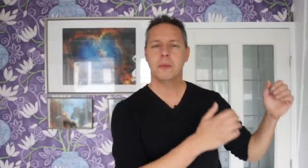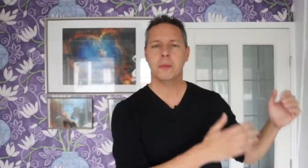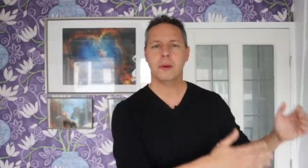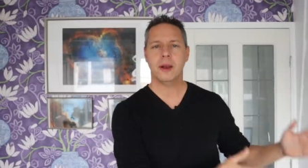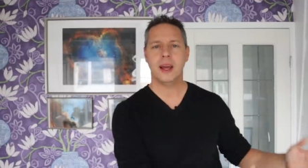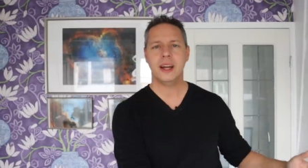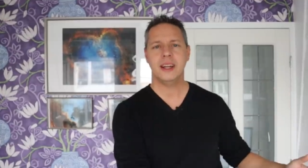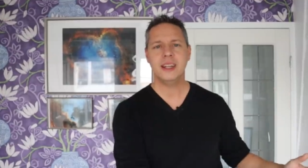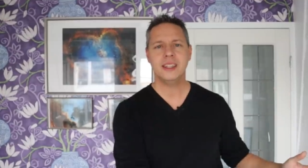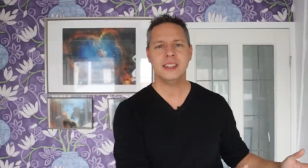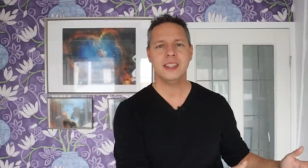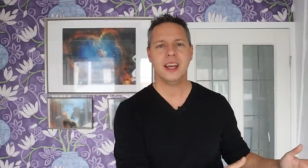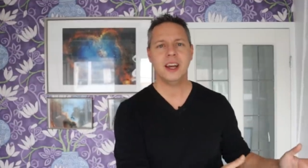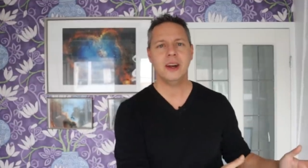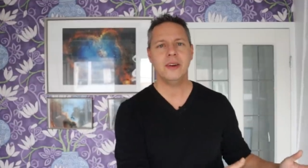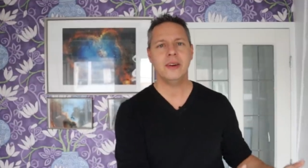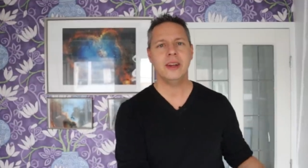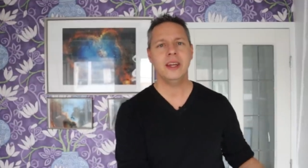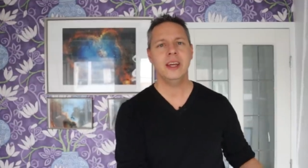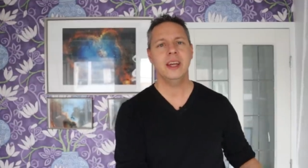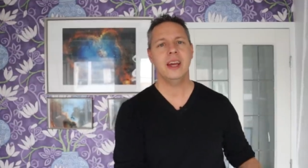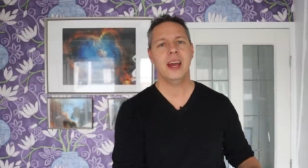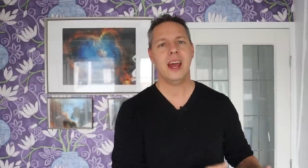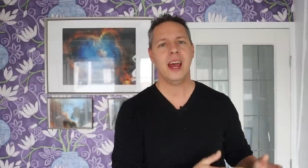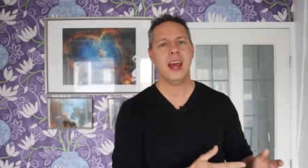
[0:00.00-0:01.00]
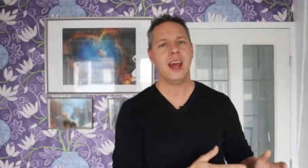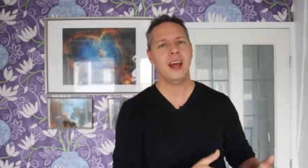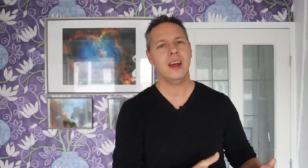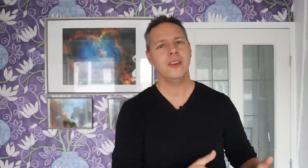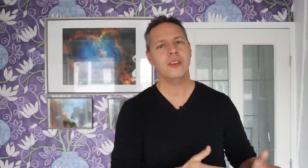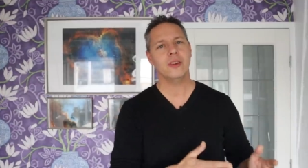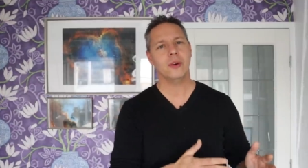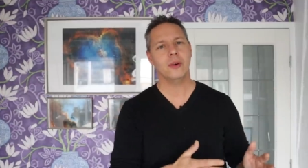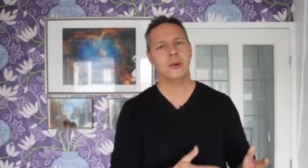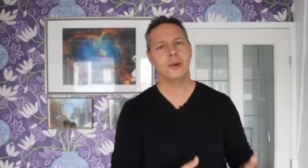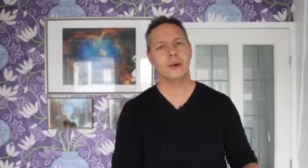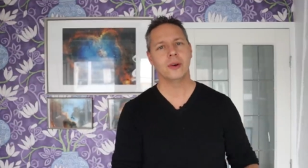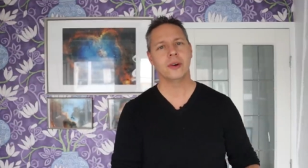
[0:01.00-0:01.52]
planetary
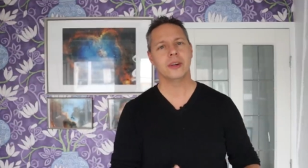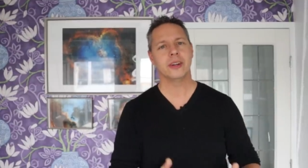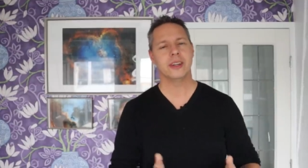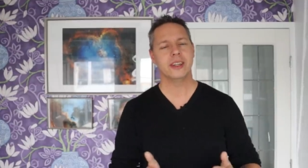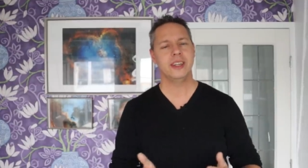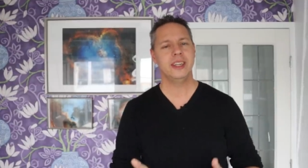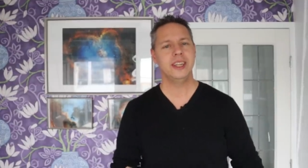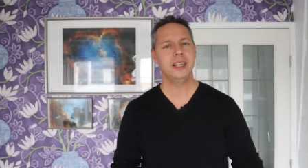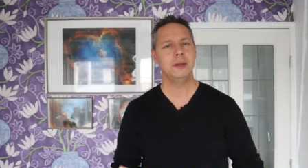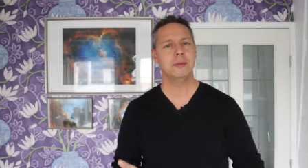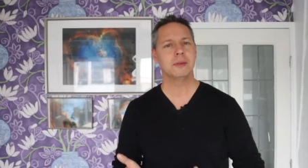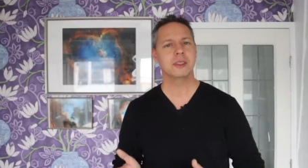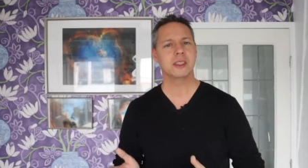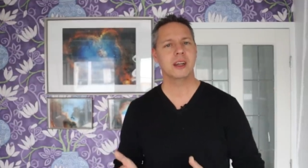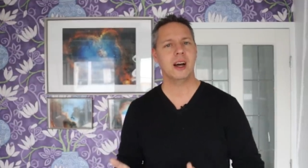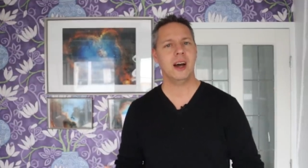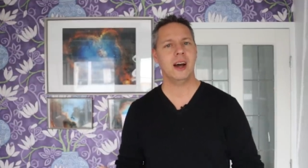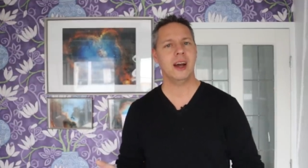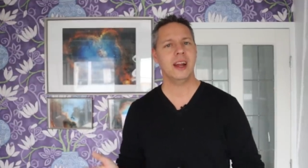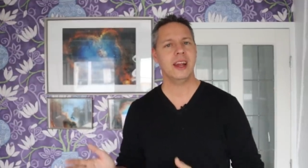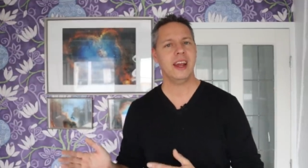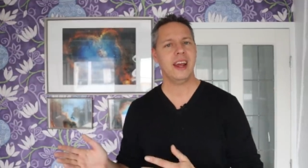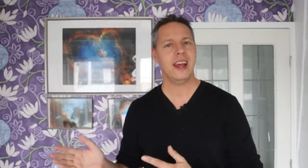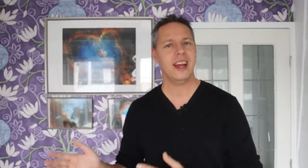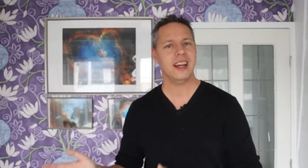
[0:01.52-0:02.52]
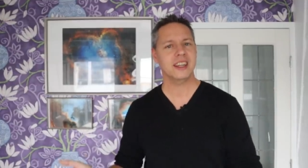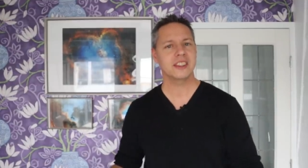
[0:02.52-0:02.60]
and or deep sky